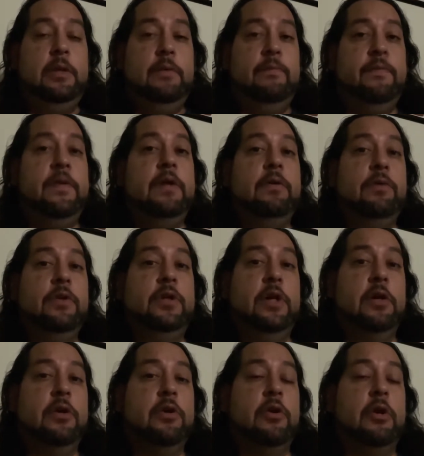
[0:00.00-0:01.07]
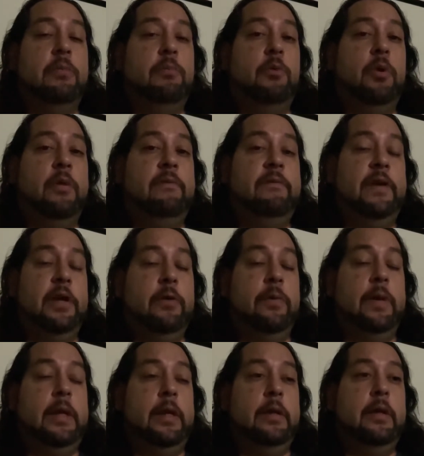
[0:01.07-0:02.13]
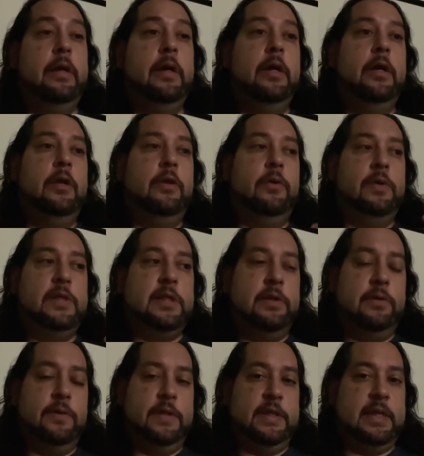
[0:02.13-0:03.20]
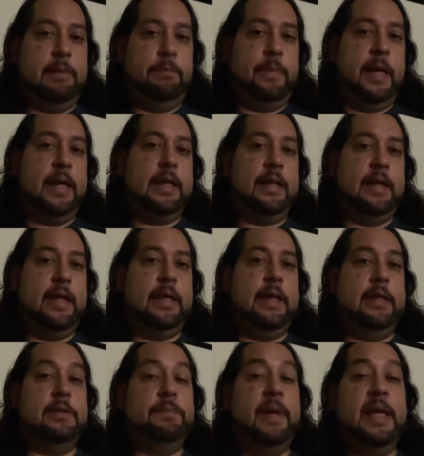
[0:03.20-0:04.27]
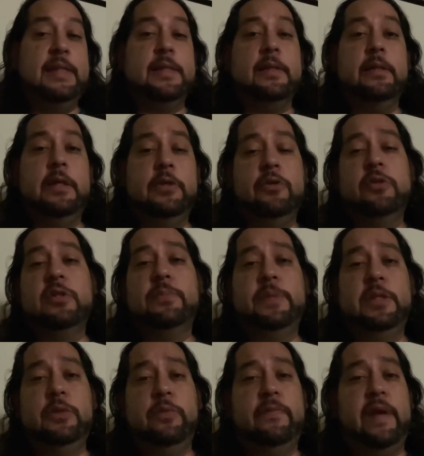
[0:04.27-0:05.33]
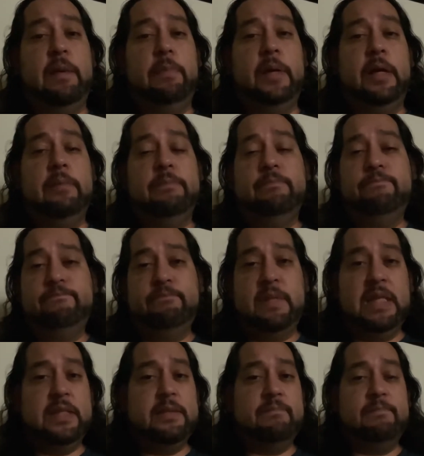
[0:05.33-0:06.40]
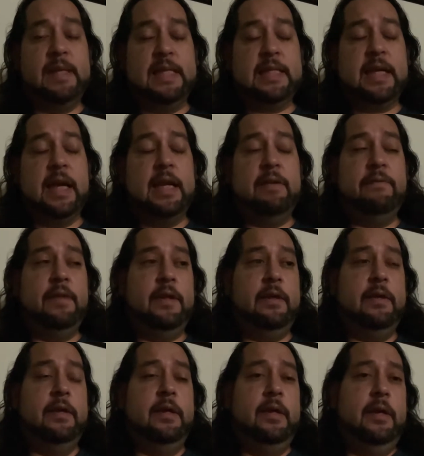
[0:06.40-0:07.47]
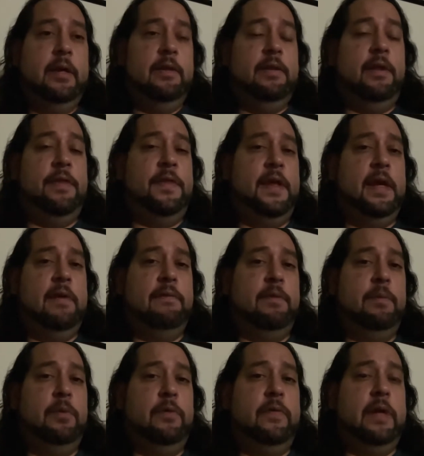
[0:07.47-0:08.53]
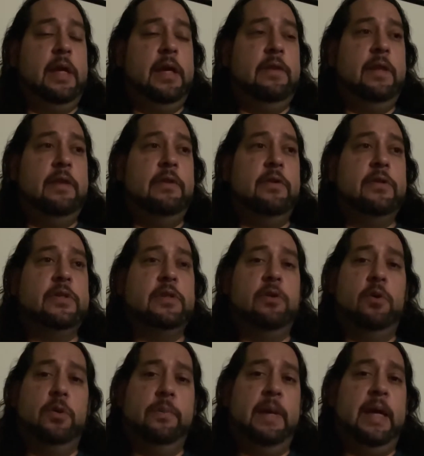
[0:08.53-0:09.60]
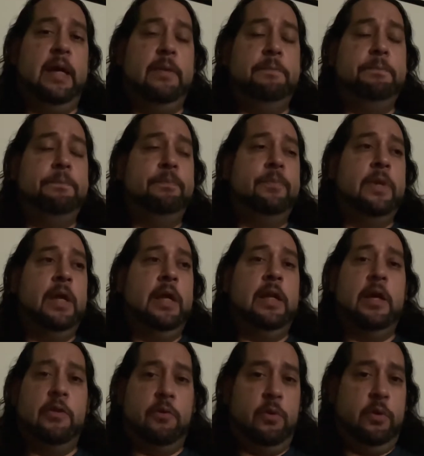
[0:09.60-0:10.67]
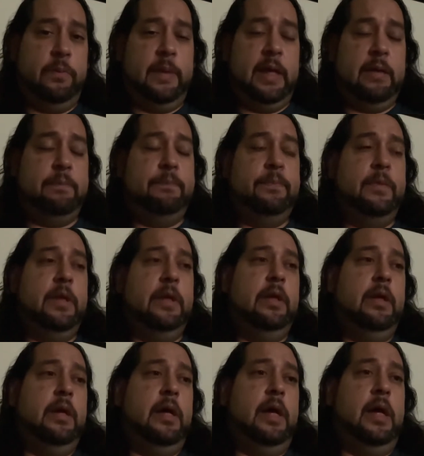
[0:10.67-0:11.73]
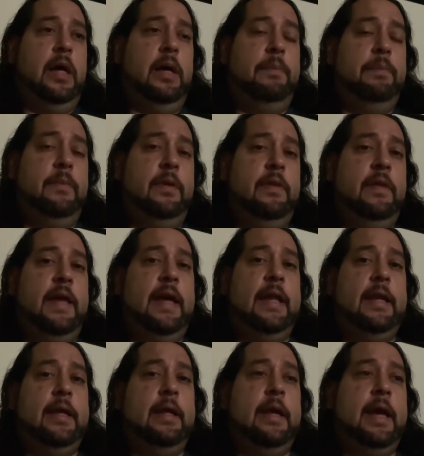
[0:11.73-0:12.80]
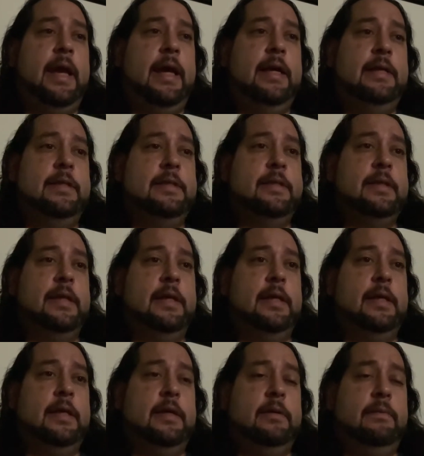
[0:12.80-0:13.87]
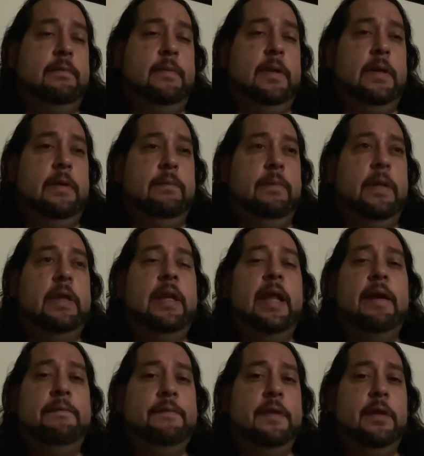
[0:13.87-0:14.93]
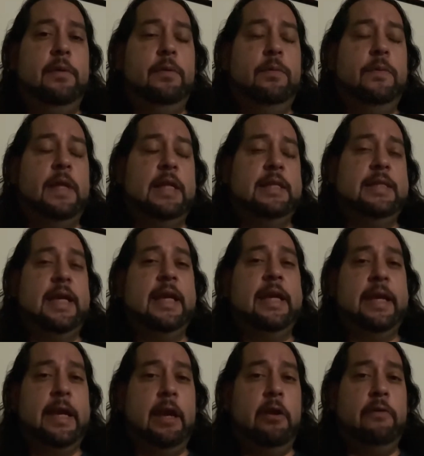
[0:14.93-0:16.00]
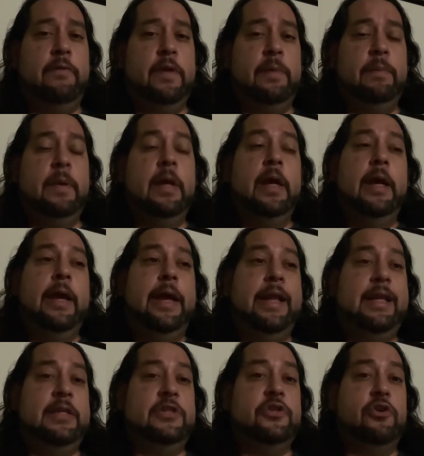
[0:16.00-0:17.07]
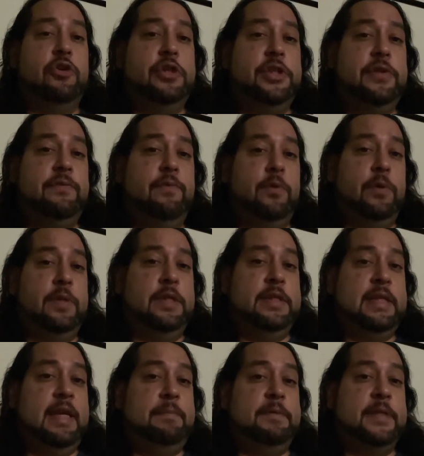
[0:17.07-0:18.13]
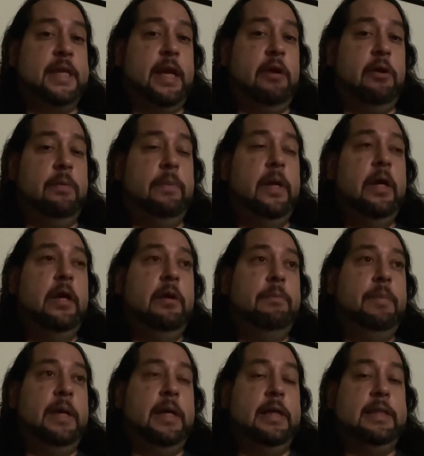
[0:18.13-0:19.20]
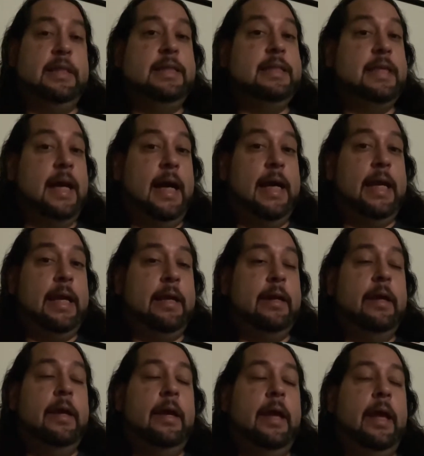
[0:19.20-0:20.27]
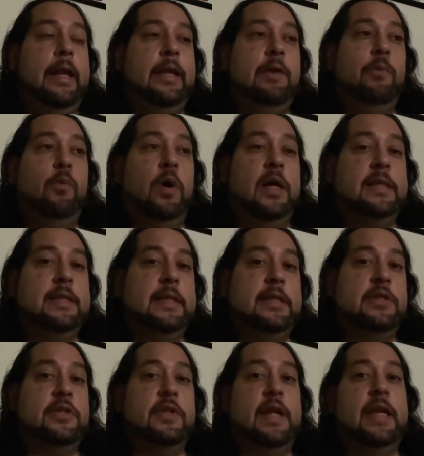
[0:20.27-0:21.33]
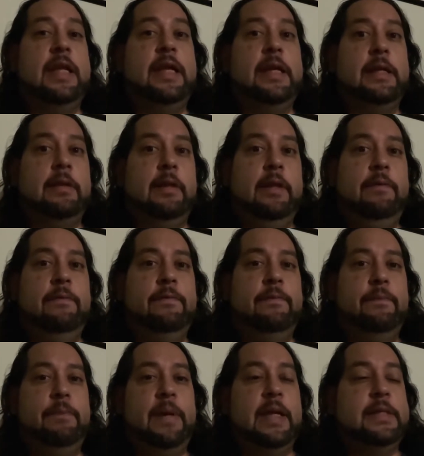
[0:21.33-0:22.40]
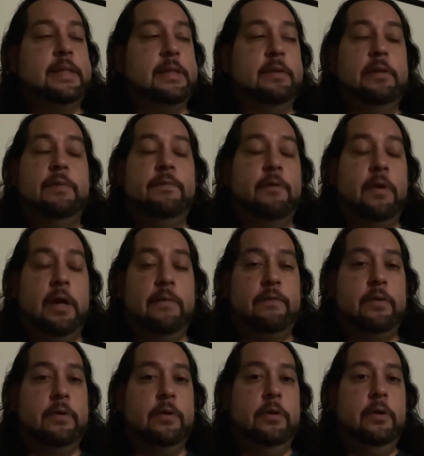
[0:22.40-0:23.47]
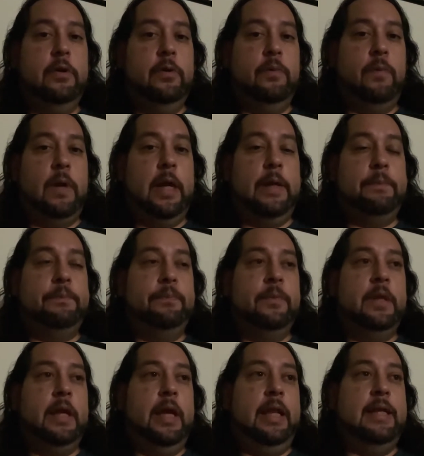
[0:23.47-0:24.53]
feel younger and more invigorated, though still in the same body that he is. Basically, it turns him into a vampire. That's kind of the thing of the movie. And then there's an old man, another old man, that has a nephew that is taking care of him, and he's searching for the same scarab because he's dying and he wants it so that he can live basically forever, right? And